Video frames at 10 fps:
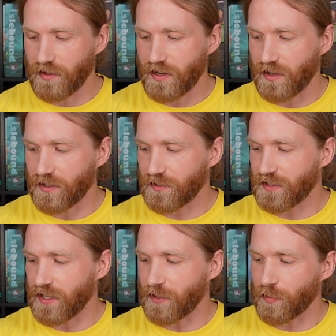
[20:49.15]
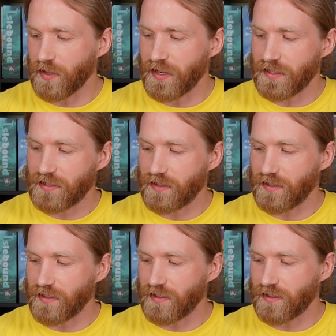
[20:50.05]
The cards will stay in place.
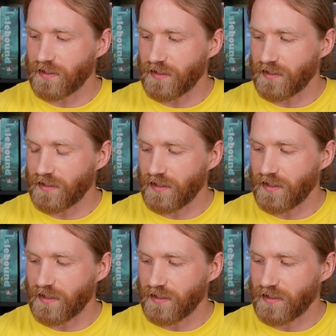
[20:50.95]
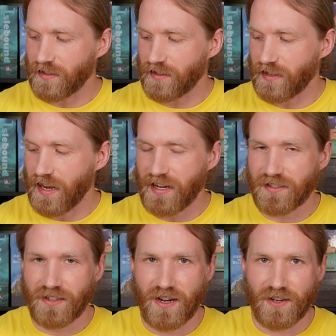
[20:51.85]
The
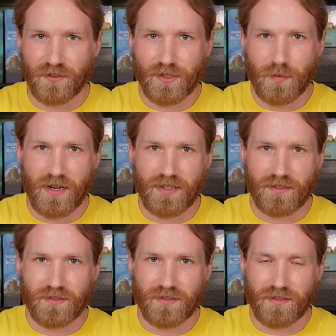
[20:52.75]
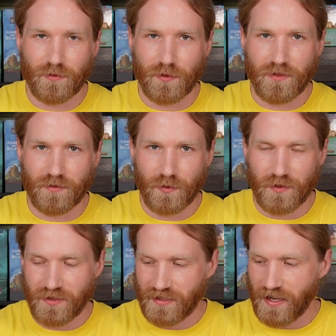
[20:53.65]
hexagonal spots will
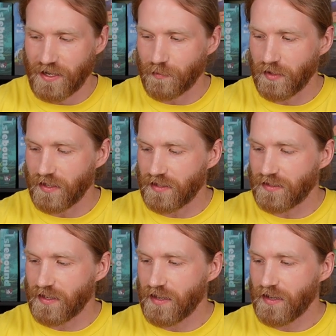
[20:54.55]
stay in place,